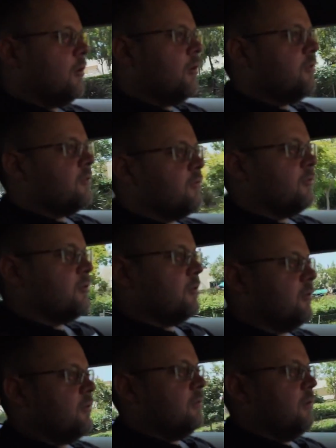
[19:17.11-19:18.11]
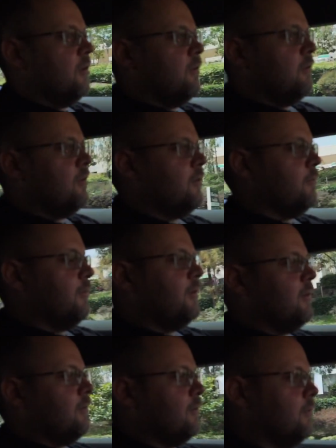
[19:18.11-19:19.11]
car does feel good though. Oh man.